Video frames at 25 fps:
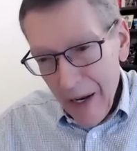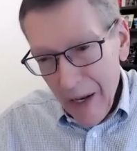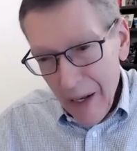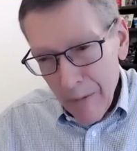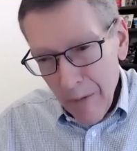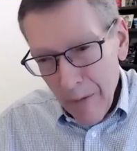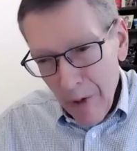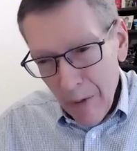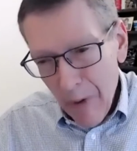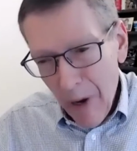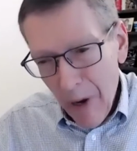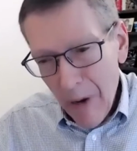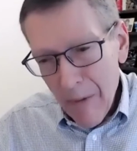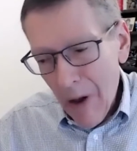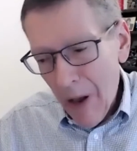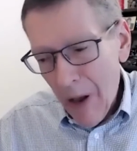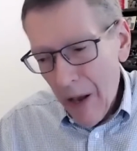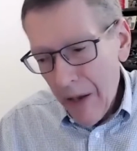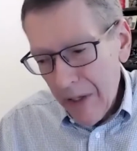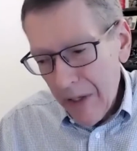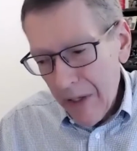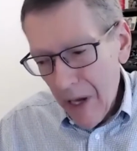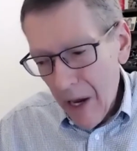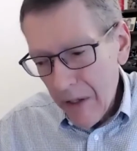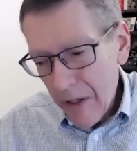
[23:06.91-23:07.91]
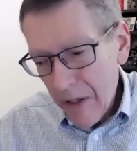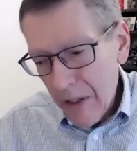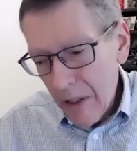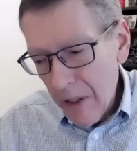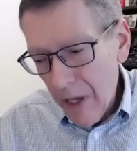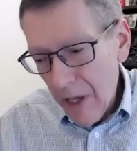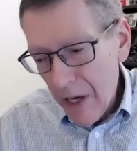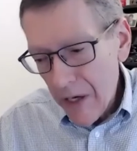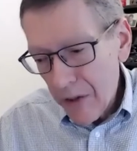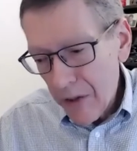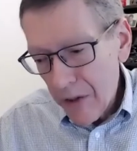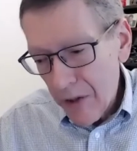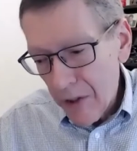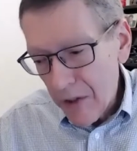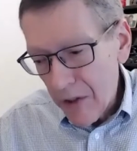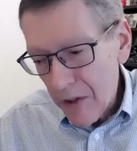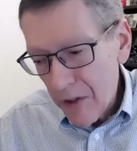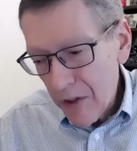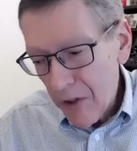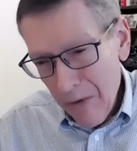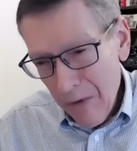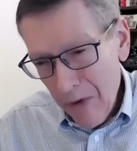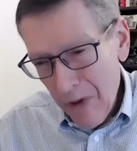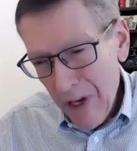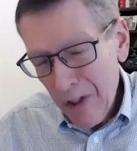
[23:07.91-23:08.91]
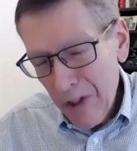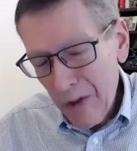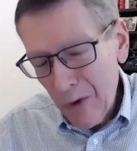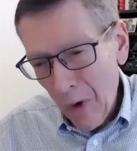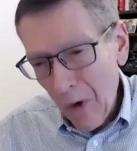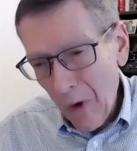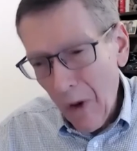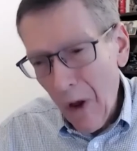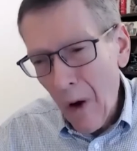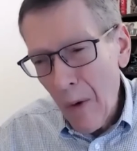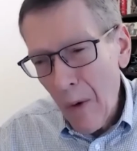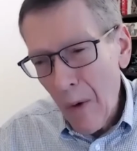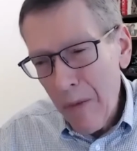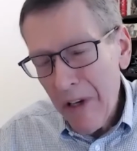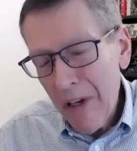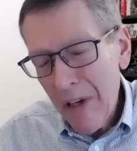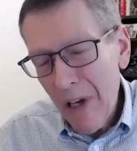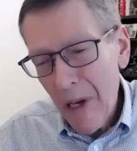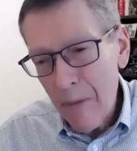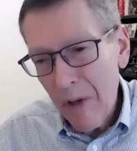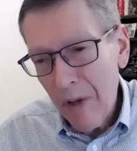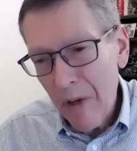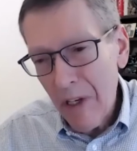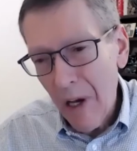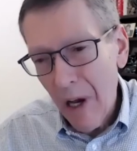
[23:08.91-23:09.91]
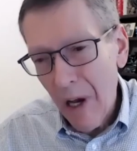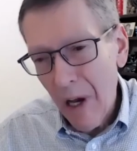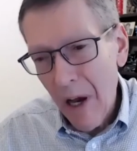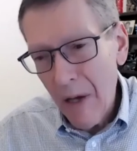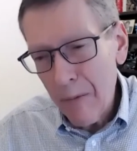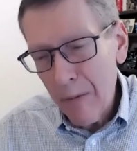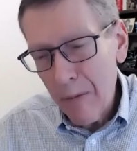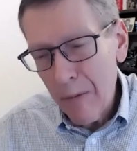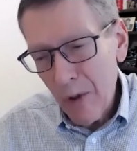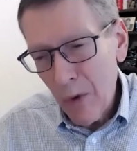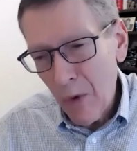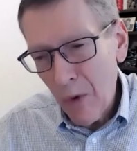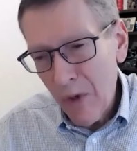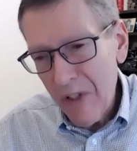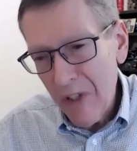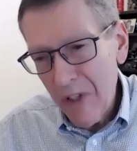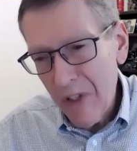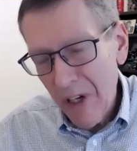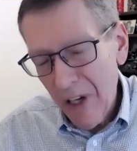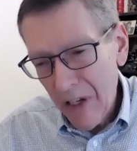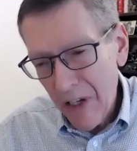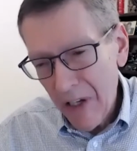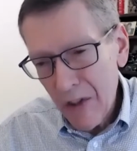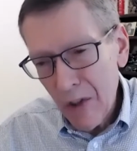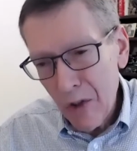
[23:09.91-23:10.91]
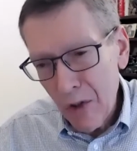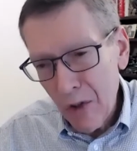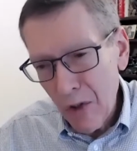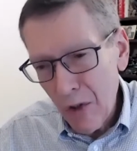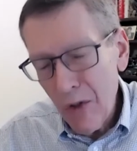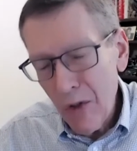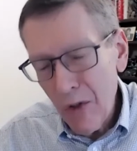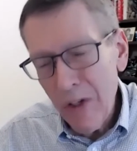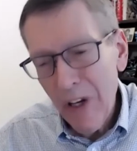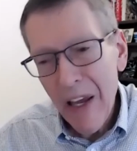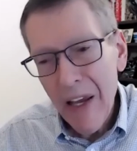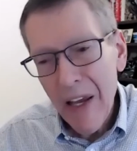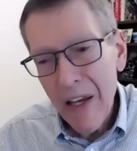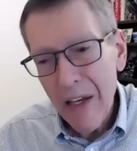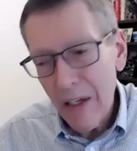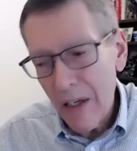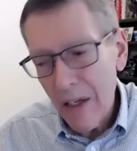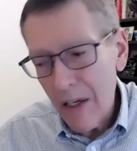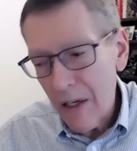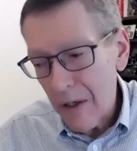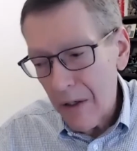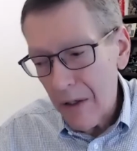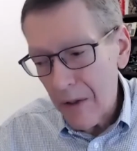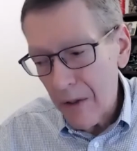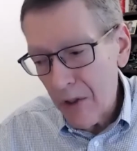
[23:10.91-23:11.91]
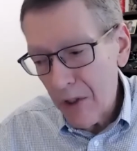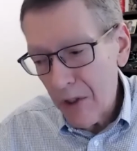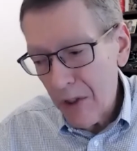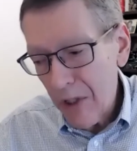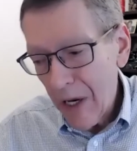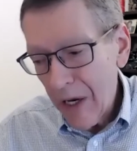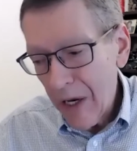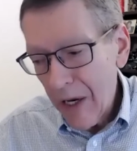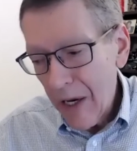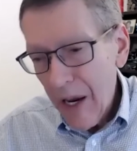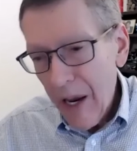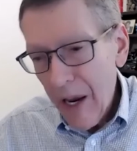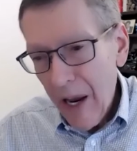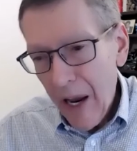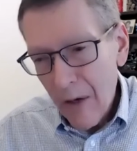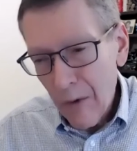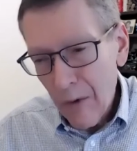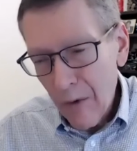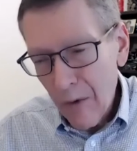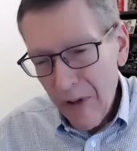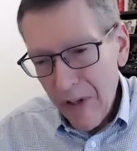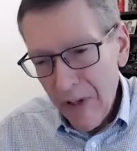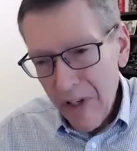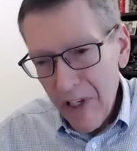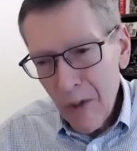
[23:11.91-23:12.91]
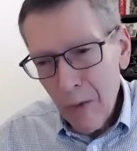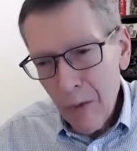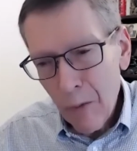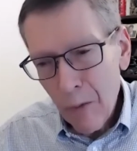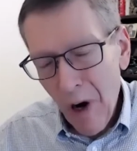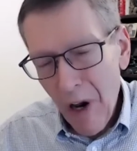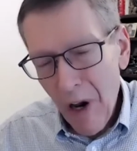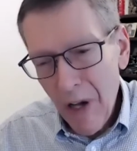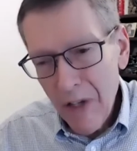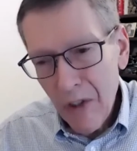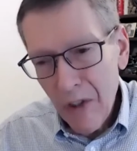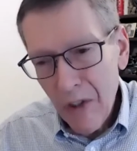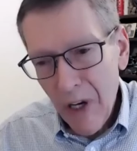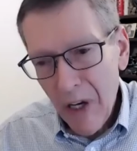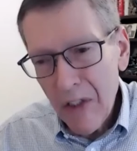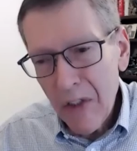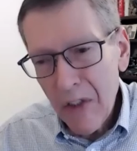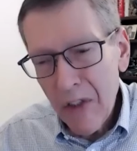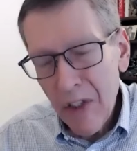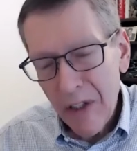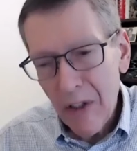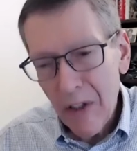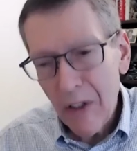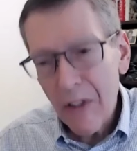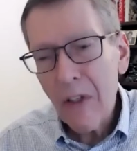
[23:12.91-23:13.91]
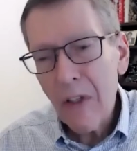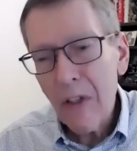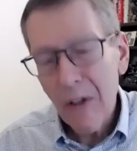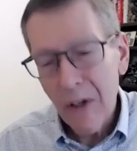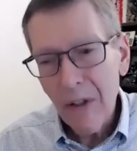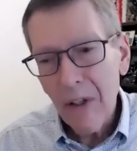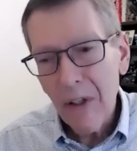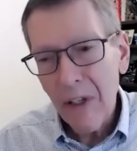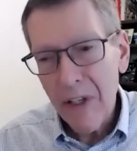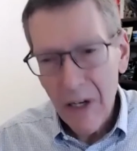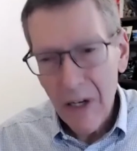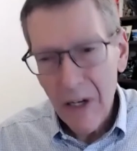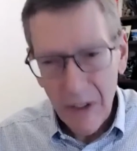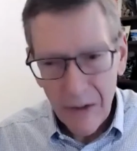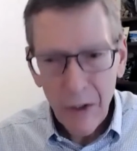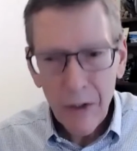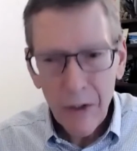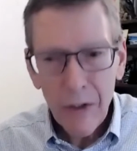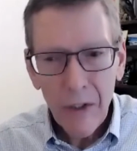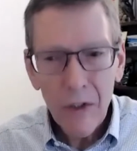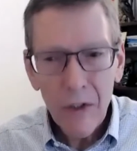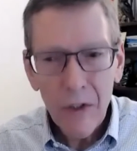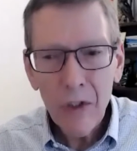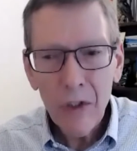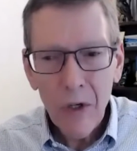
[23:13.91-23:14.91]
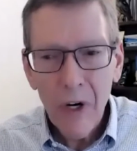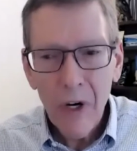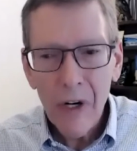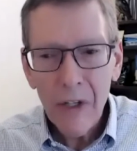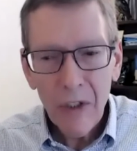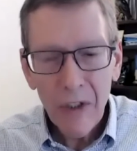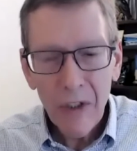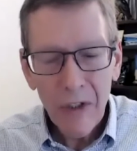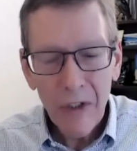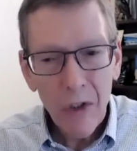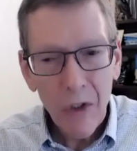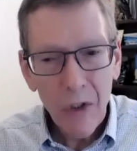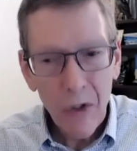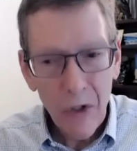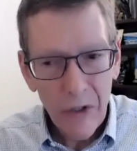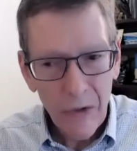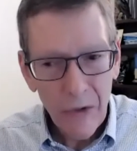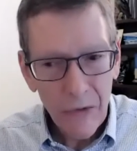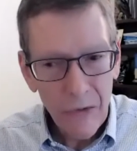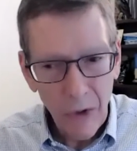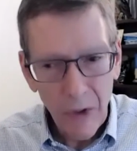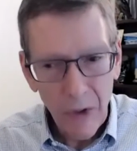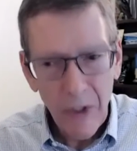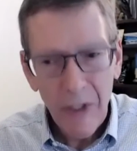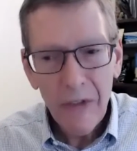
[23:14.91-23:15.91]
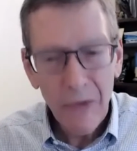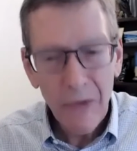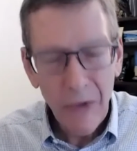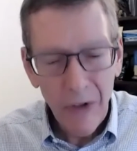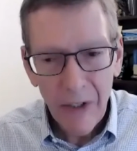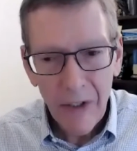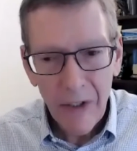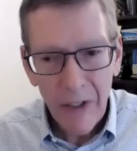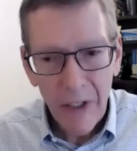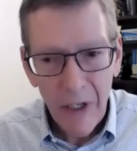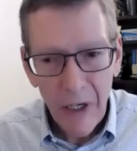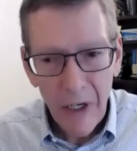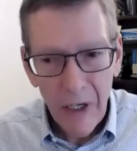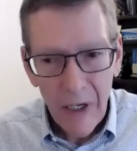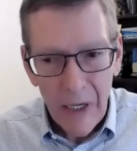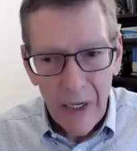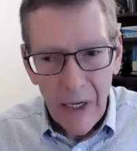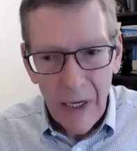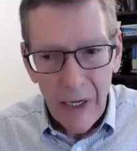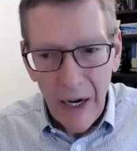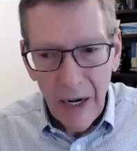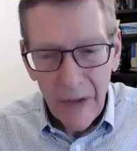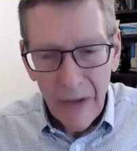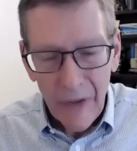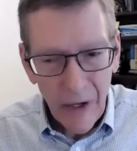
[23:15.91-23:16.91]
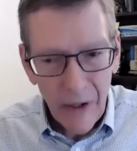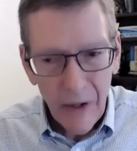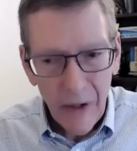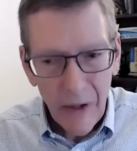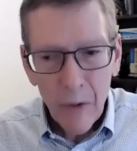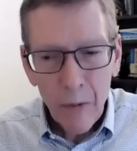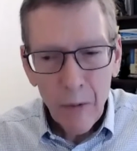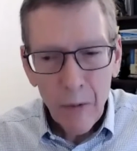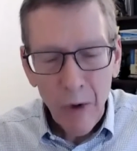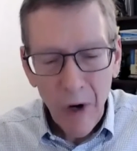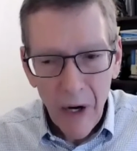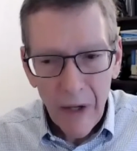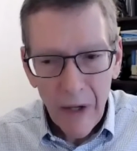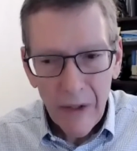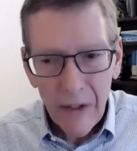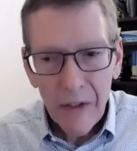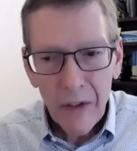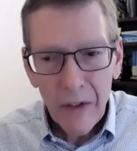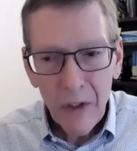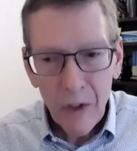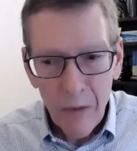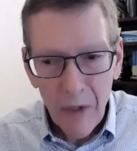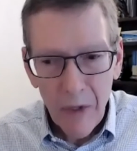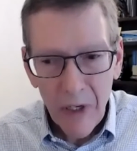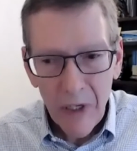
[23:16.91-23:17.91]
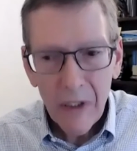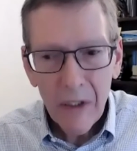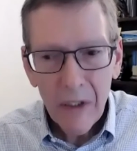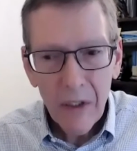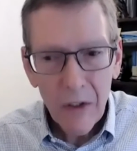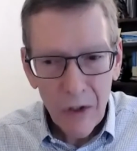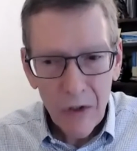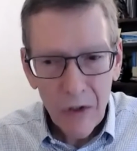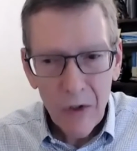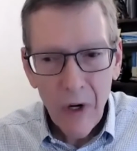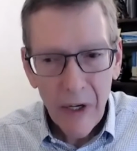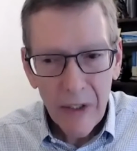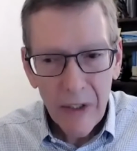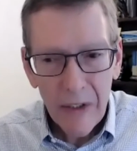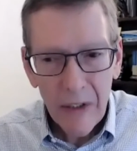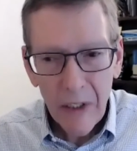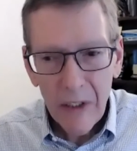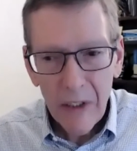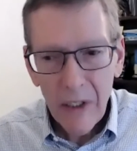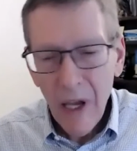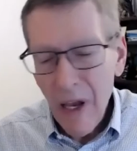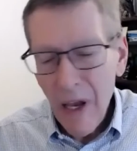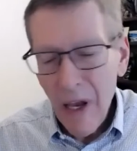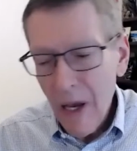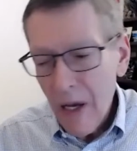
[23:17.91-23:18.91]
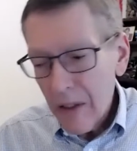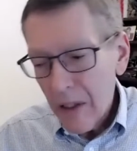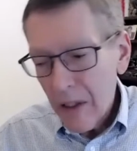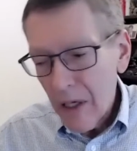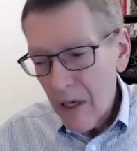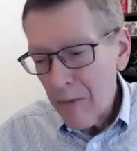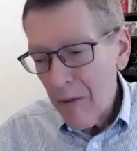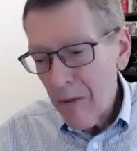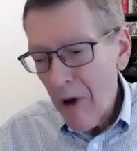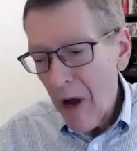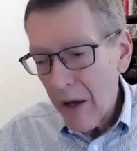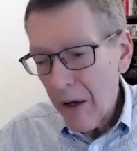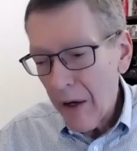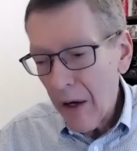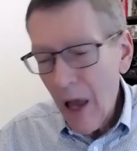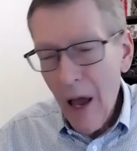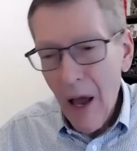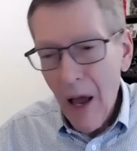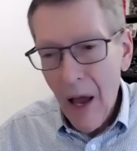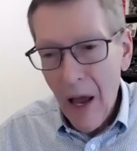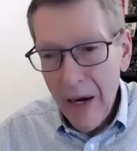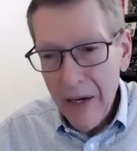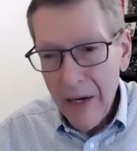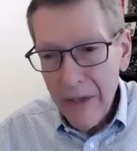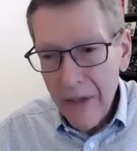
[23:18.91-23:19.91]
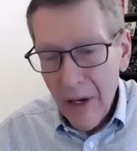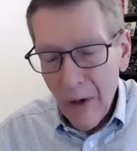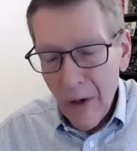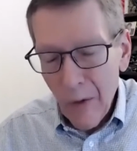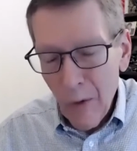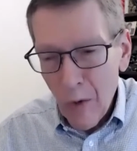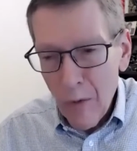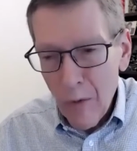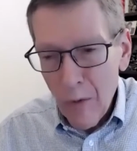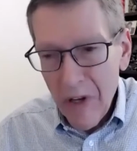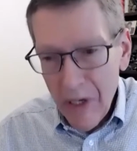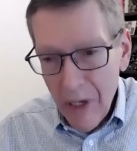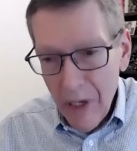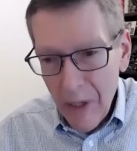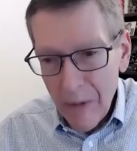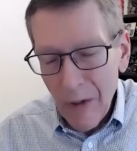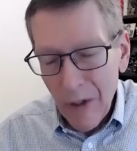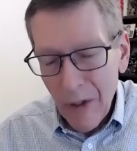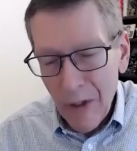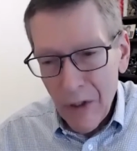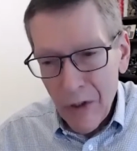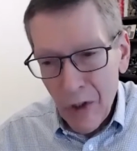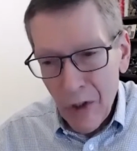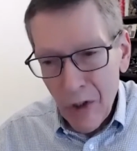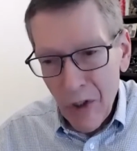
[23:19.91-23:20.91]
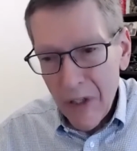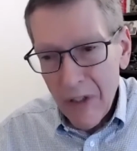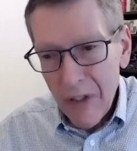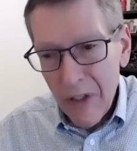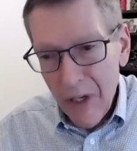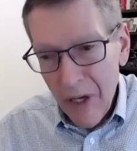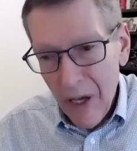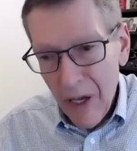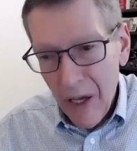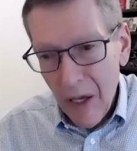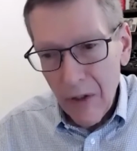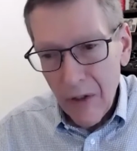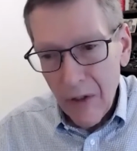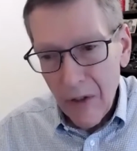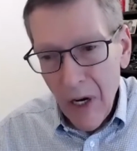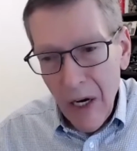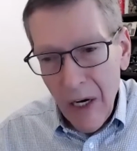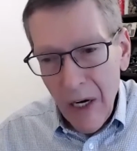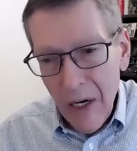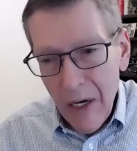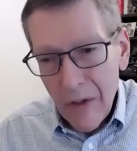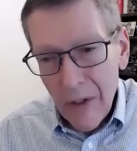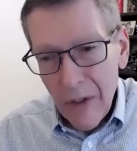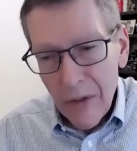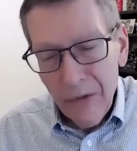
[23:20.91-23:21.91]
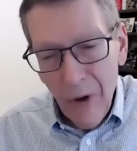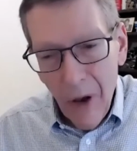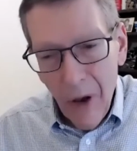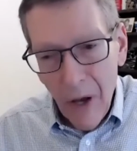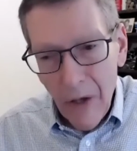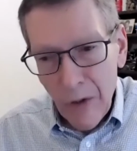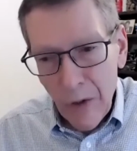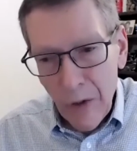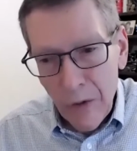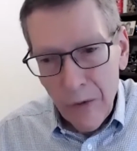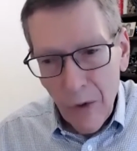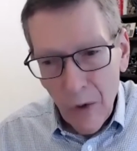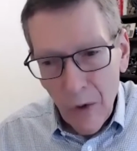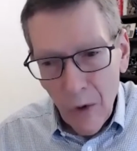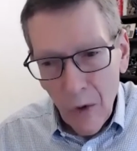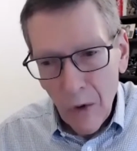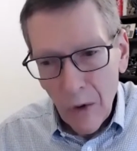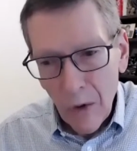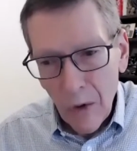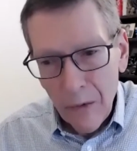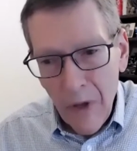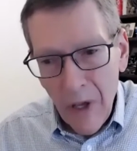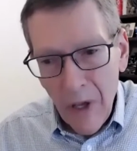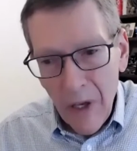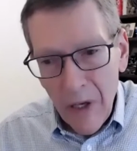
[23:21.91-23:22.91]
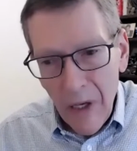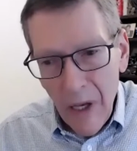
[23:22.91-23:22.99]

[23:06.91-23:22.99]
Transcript: But by my calculations, these will all be coming on between the next 2 to 8 years. And when these projects that are currently under construction, so they're fully funded and they're in the progress of being constructed, come online, they will be able to shut down the fossil fuel